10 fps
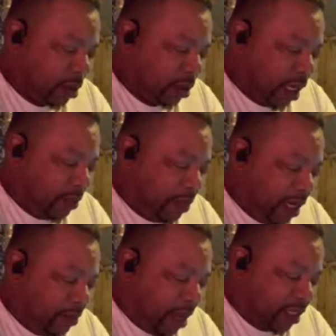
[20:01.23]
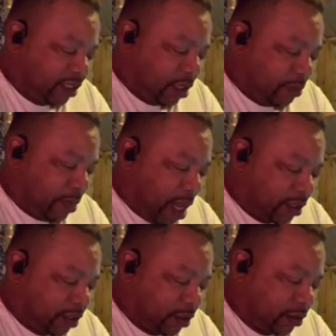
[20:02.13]
They've been messed up
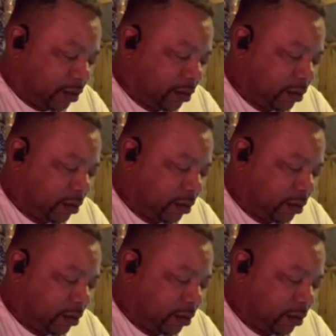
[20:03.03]
boxes.